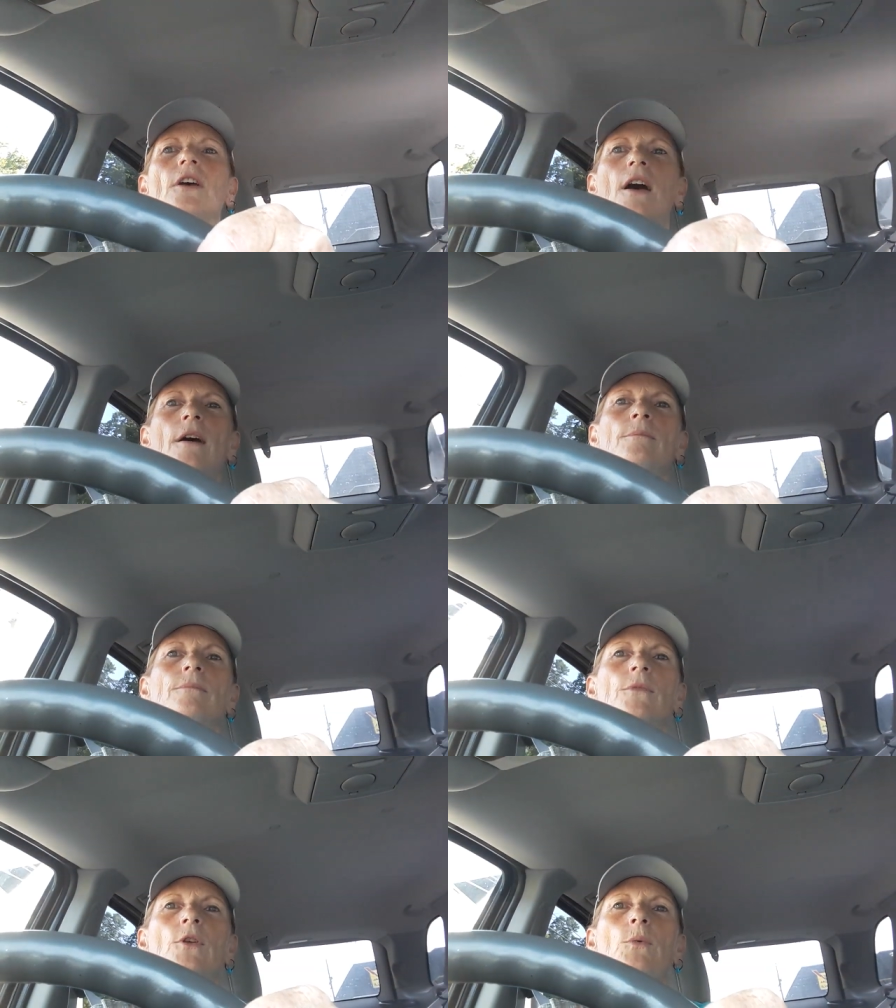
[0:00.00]

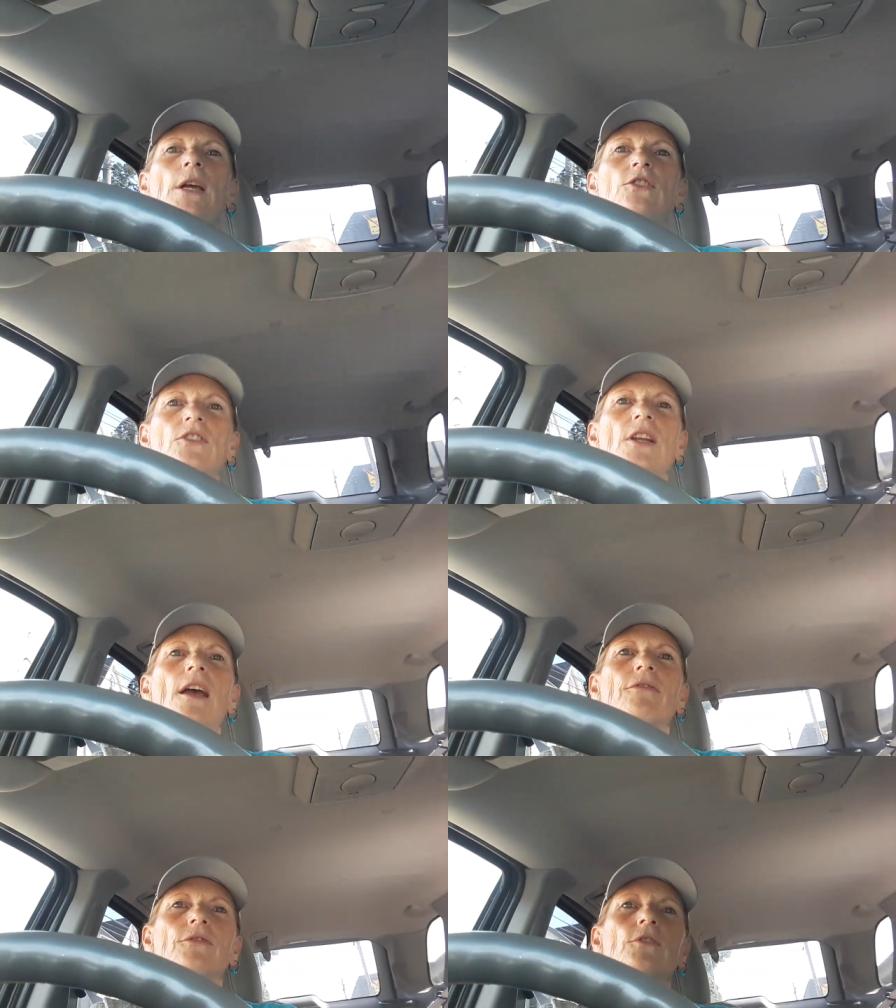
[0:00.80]
um, the wait
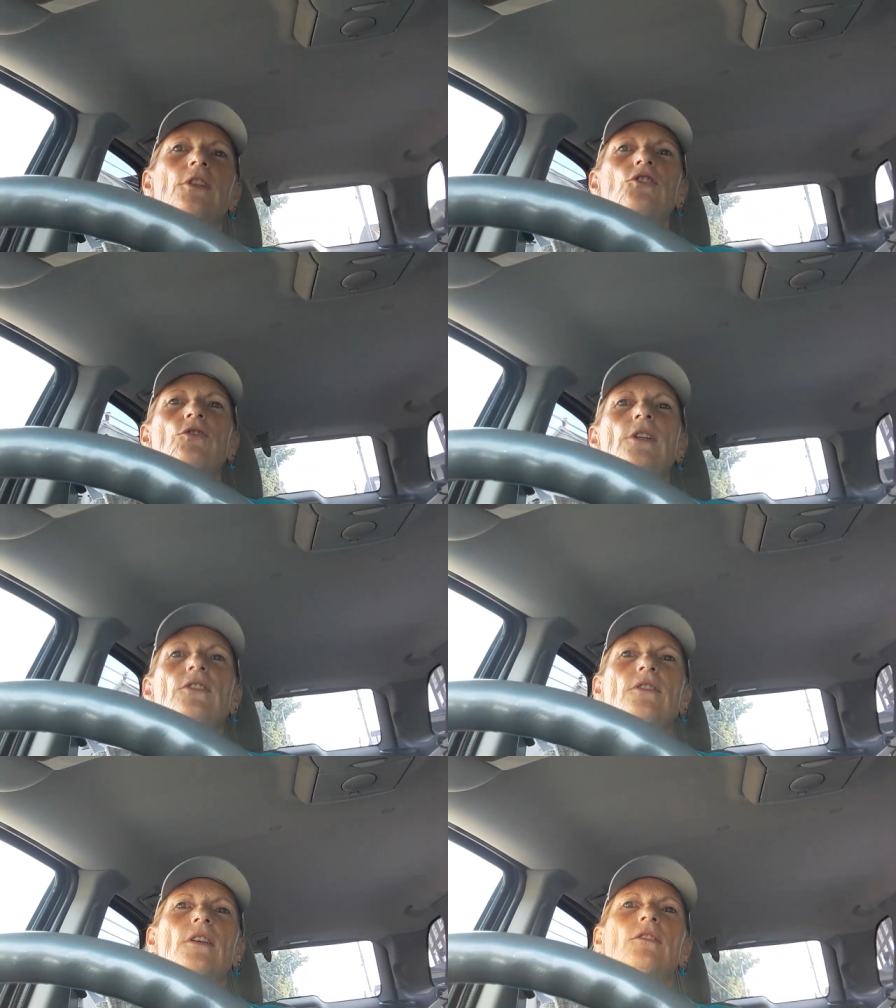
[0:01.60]
staff really
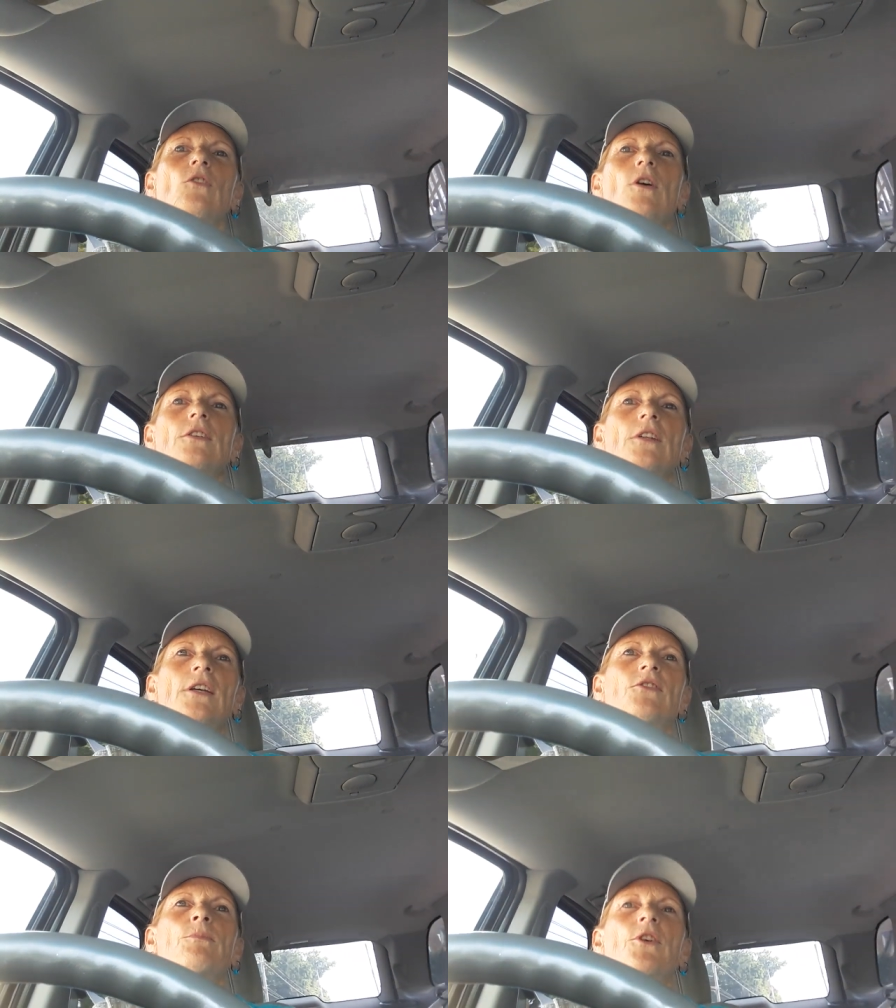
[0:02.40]
treats the dog
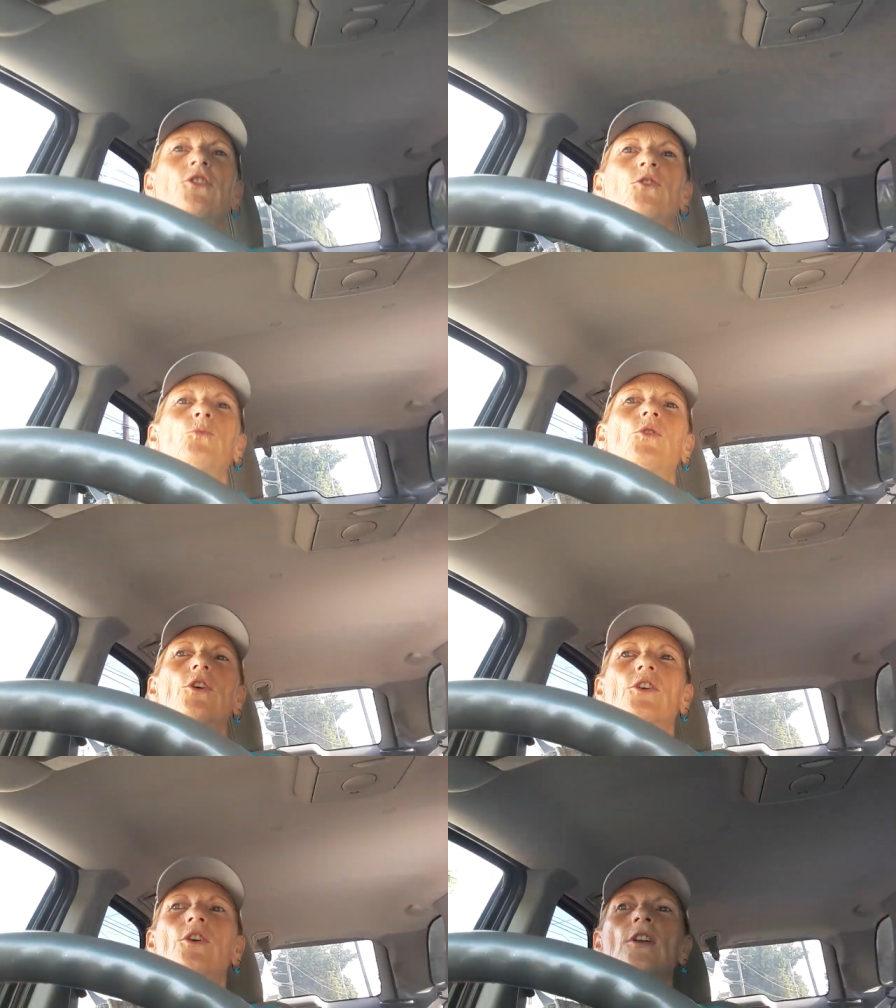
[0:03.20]
nice, brings her
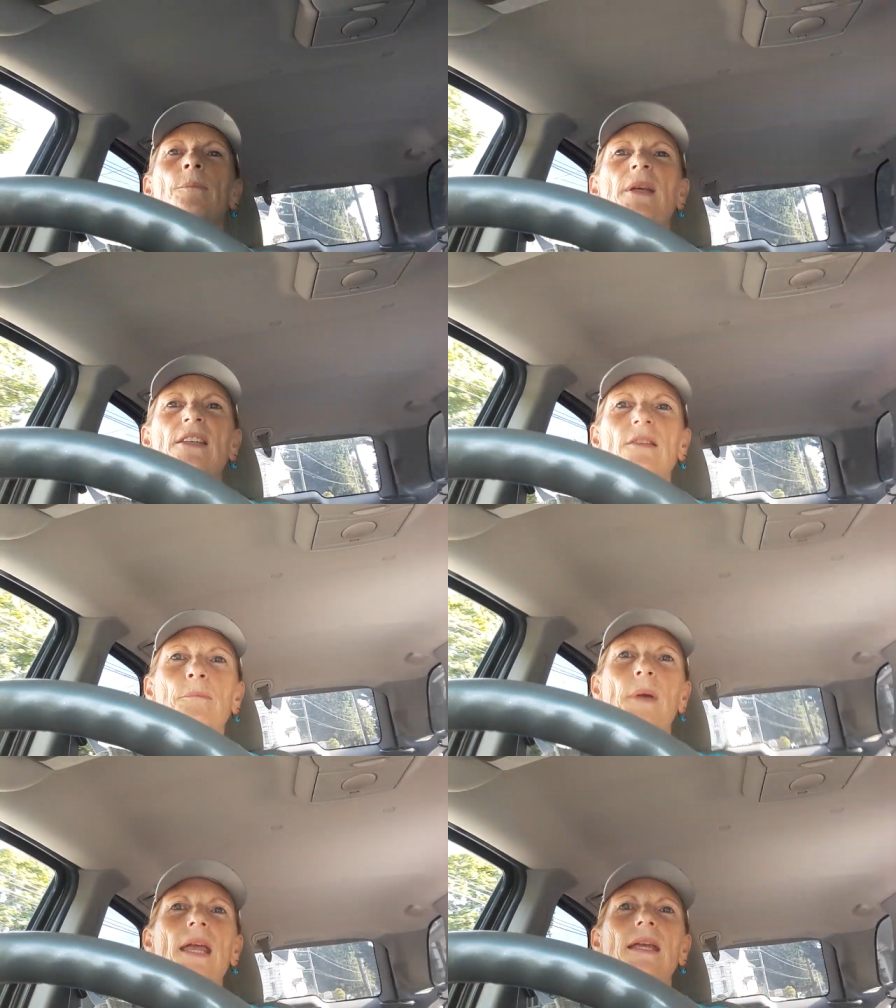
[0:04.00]
water and a piece
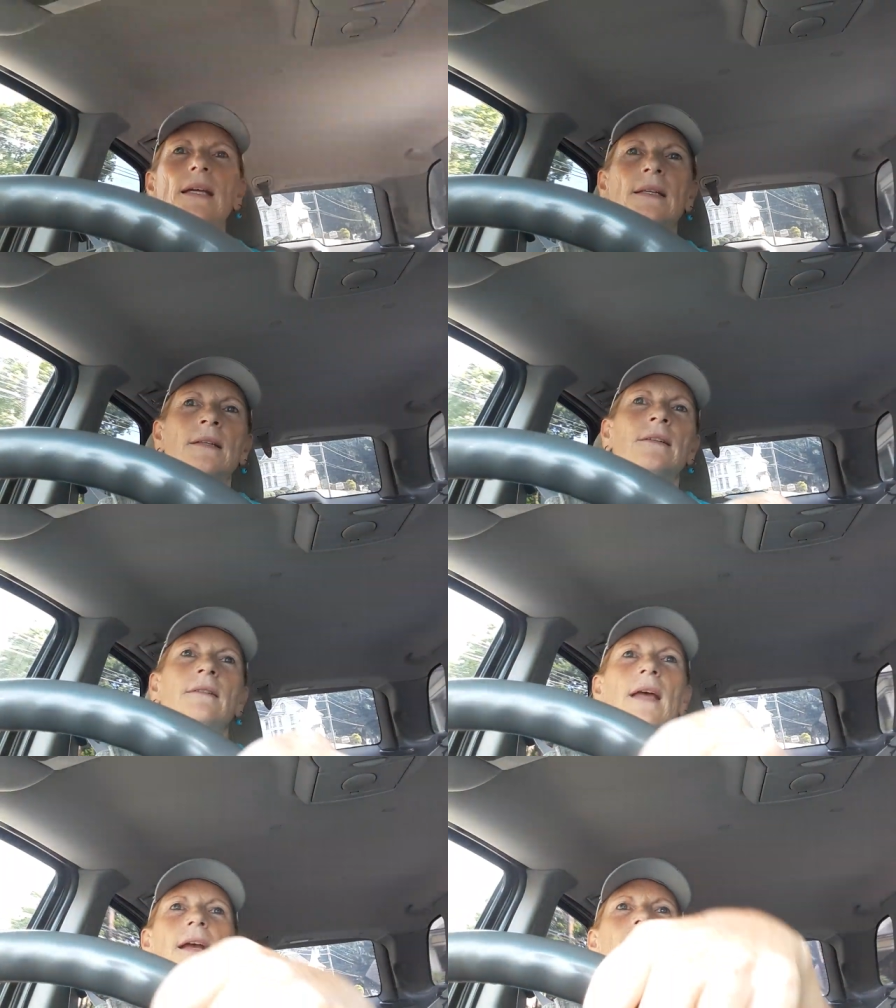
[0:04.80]
of bacon
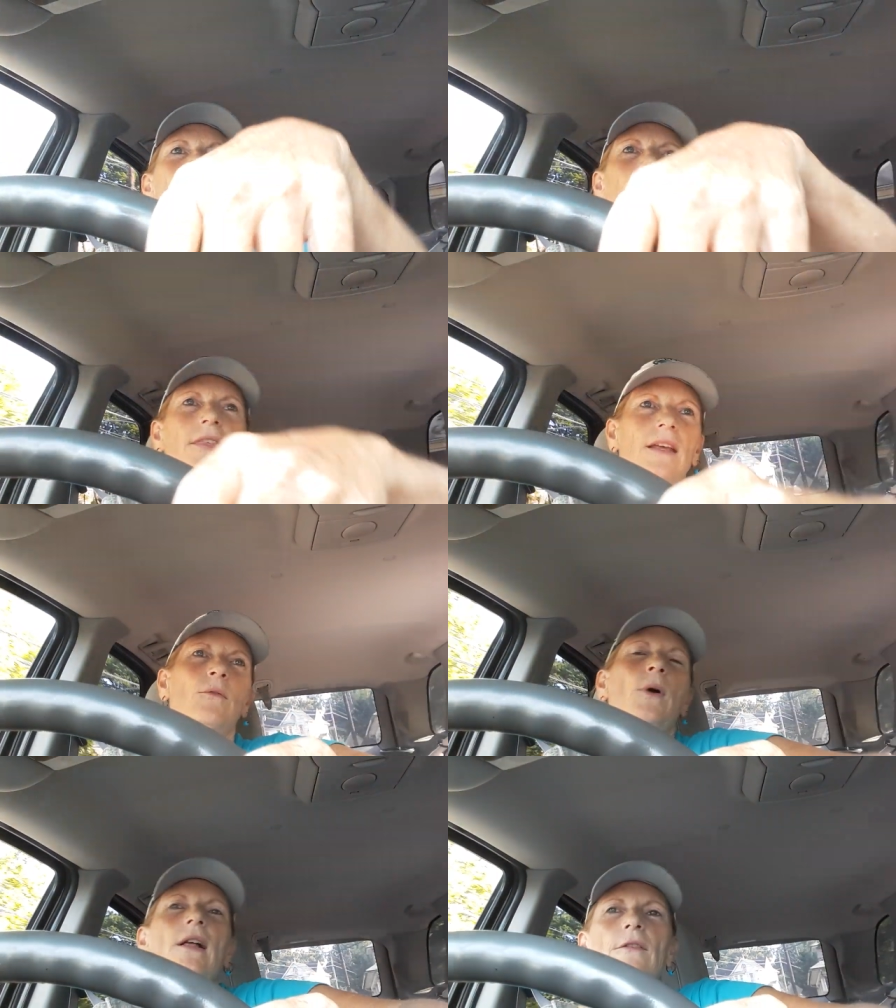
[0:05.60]
and that kind of
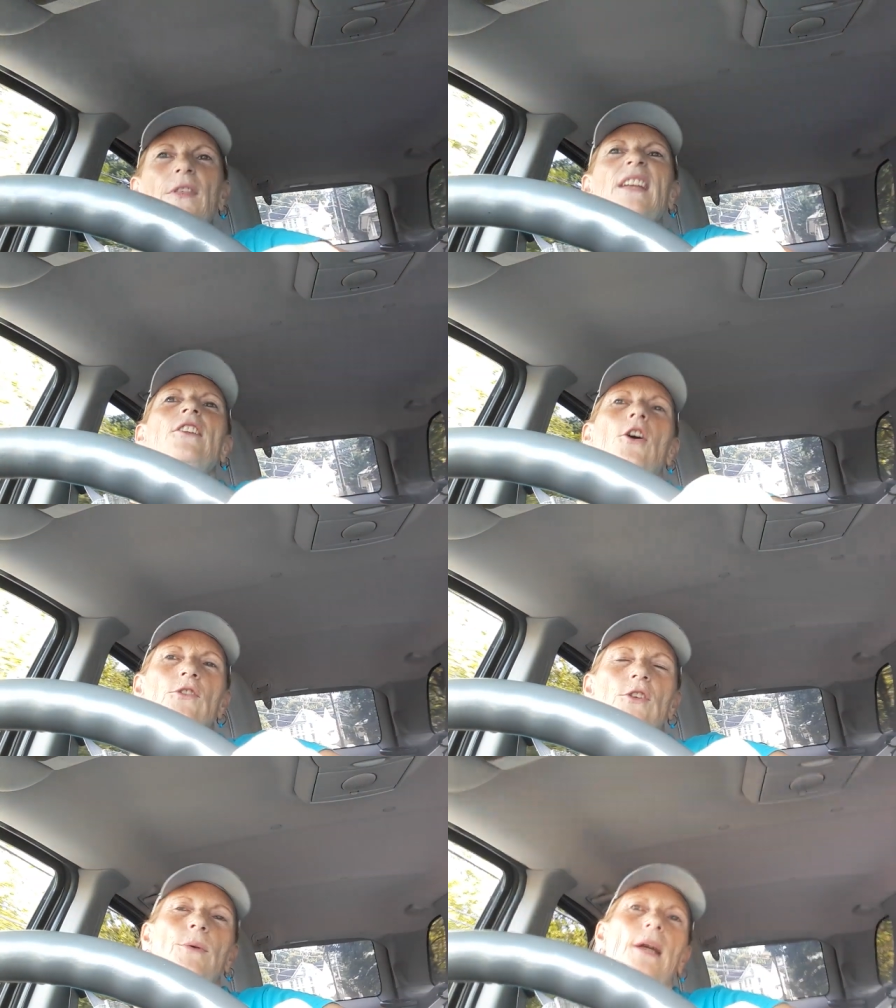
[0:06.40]
thing. Well, if they know
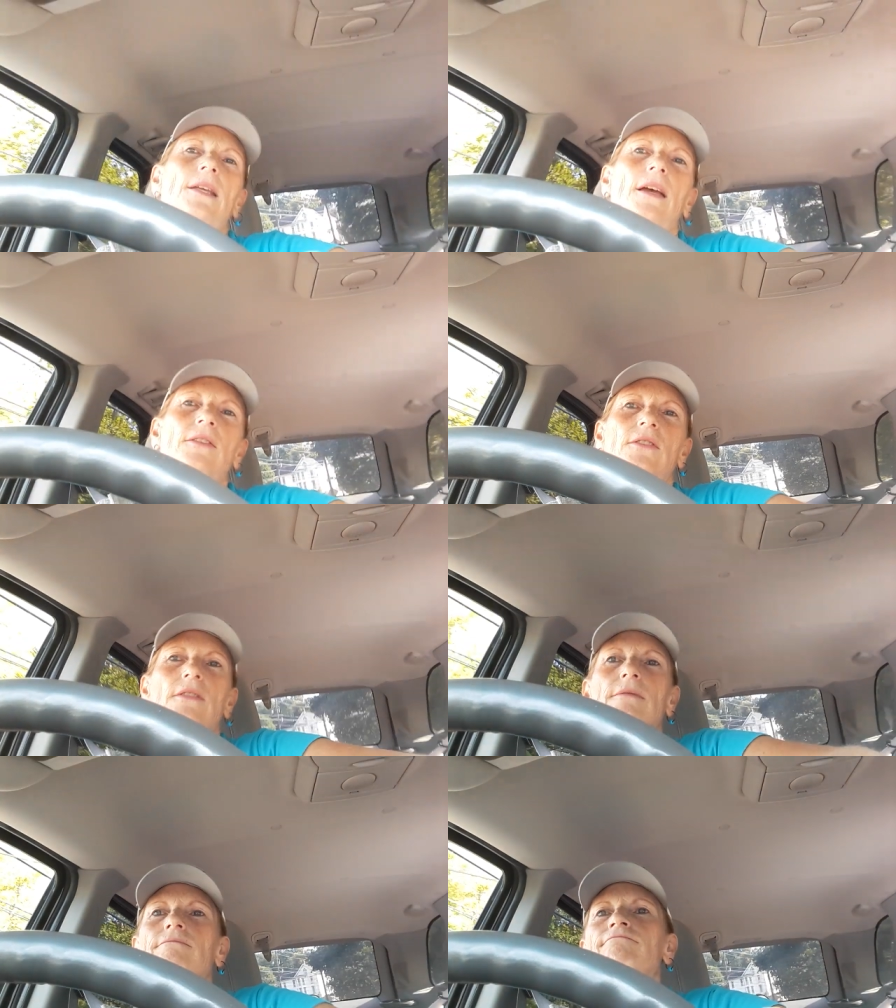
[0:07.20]
you, I guess.